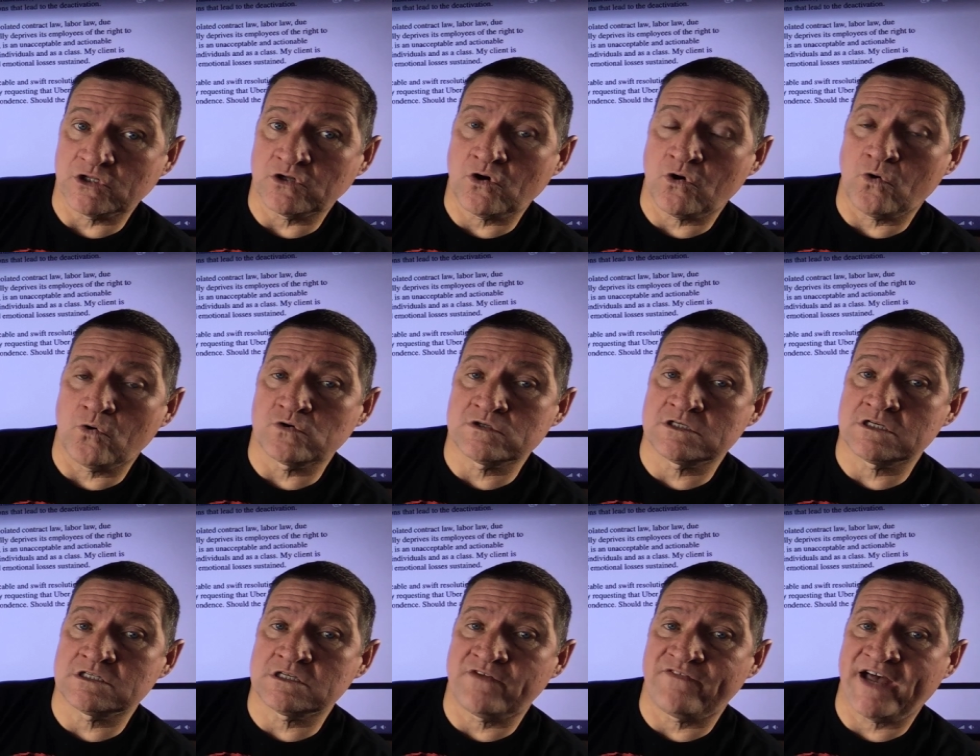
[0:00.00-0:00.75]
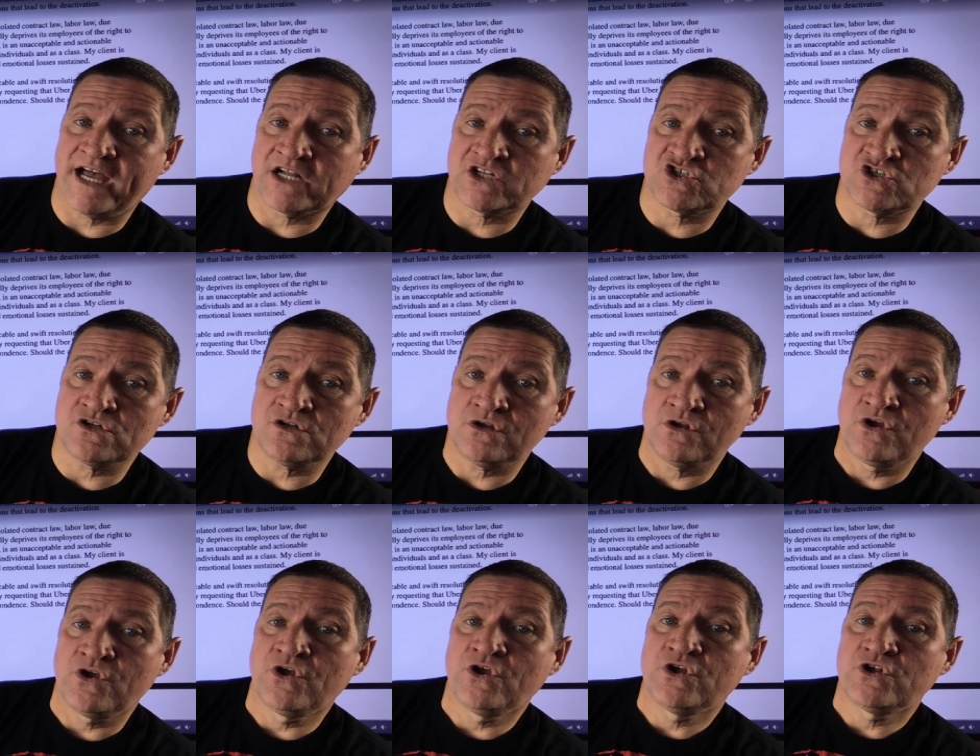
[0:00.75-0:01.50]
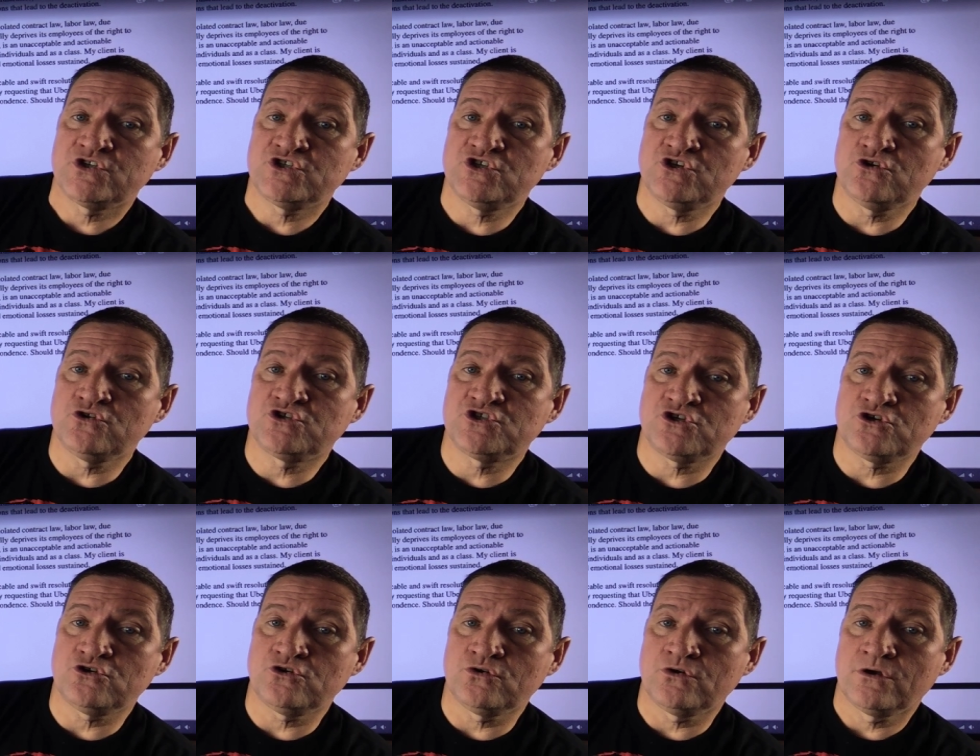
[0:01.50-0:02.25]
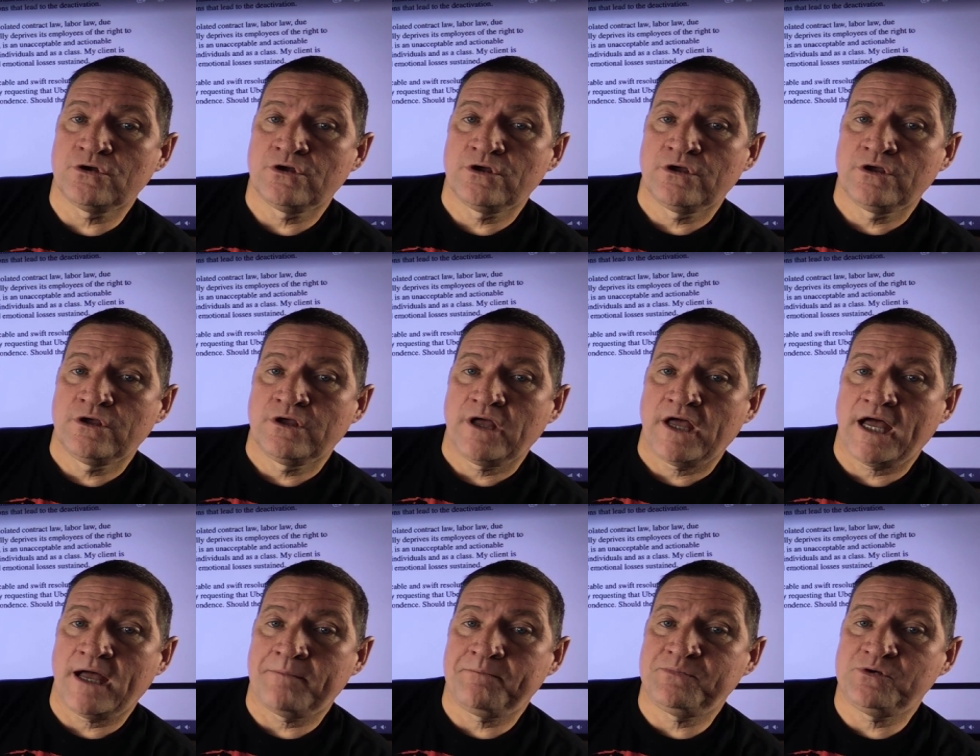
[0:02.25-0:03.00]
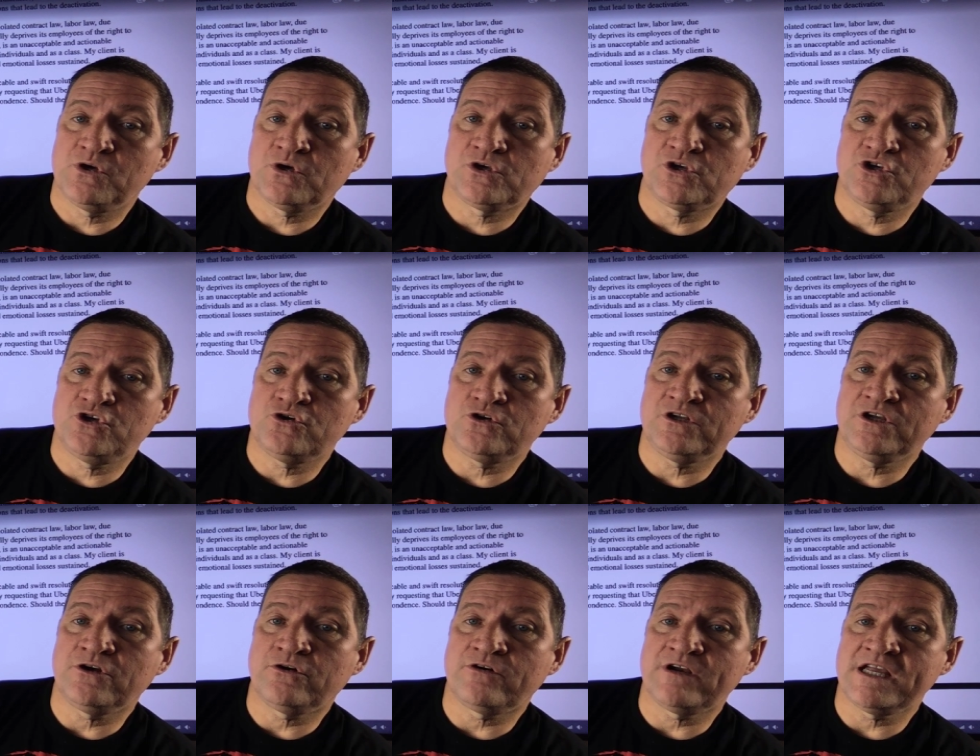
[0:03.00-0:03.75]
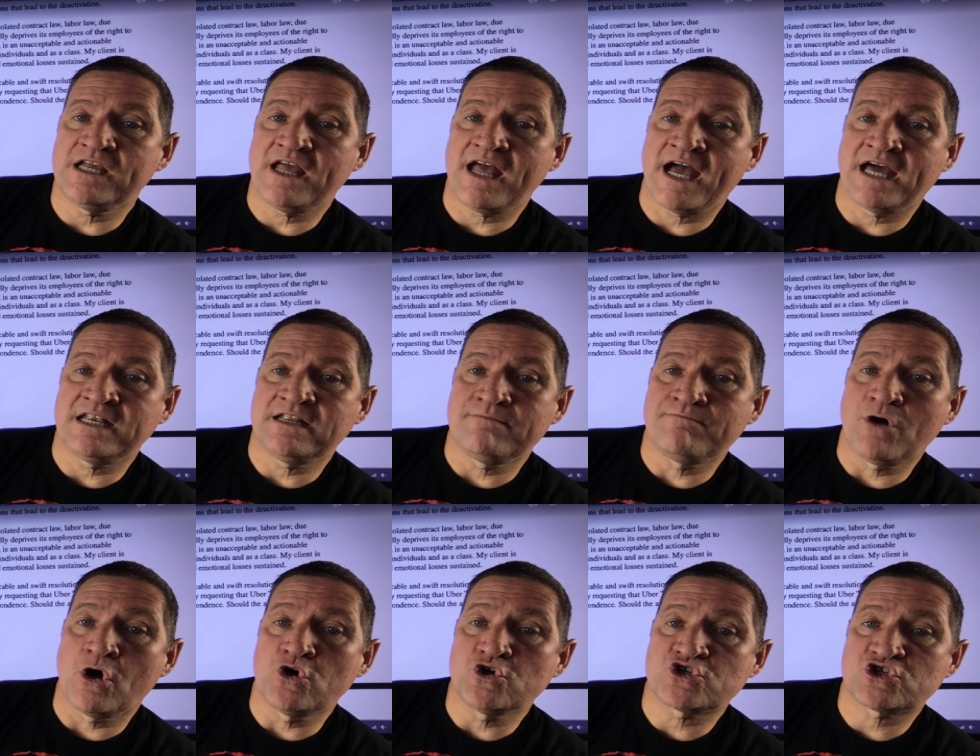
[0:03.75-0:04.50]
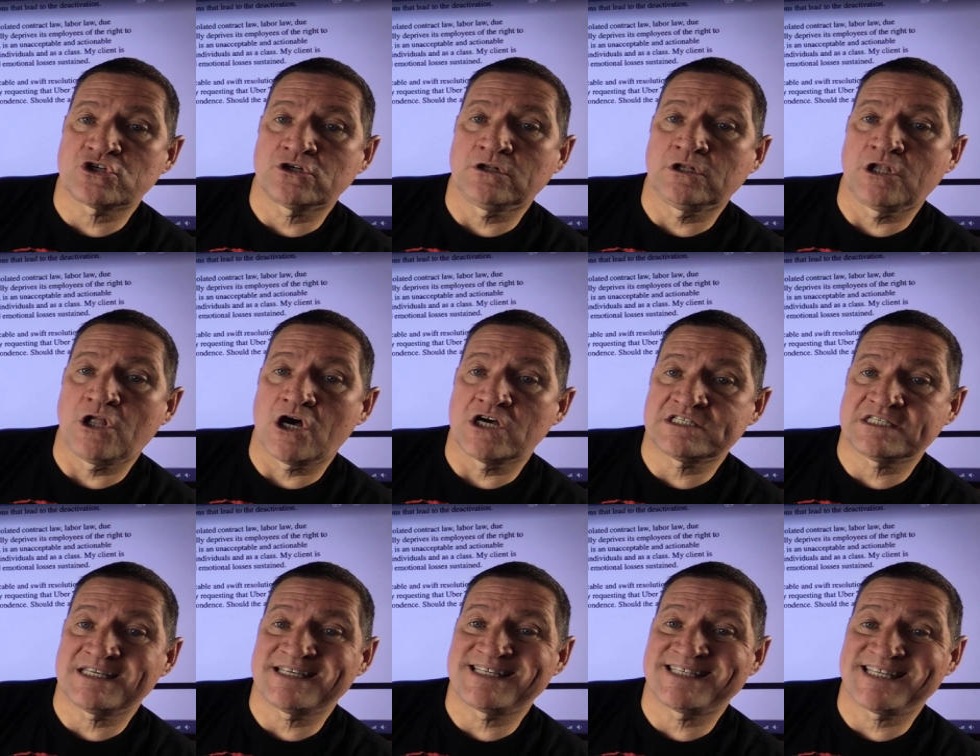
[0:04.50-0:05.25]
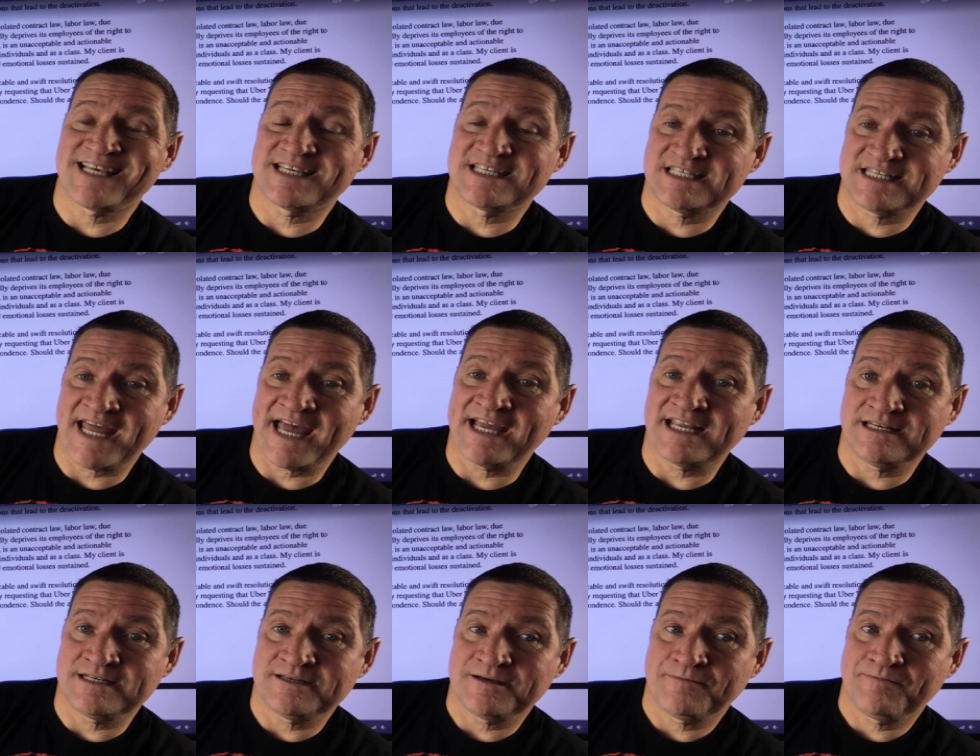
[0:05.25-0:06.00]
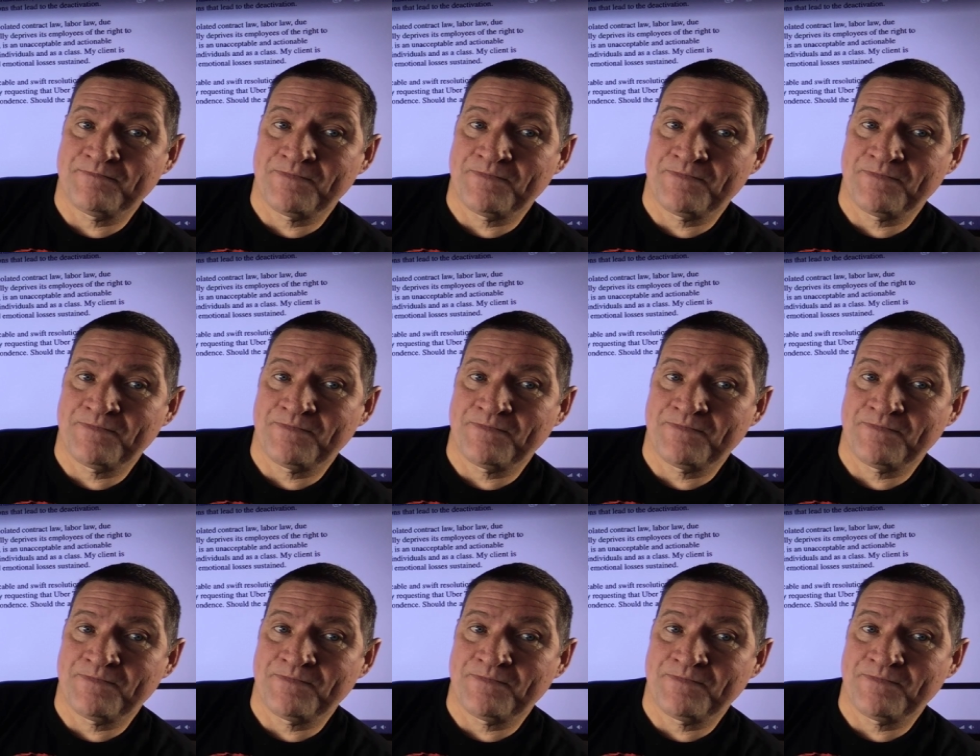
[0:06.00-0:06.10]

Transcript: causes of action due to pecuniary and emotional losses sustained.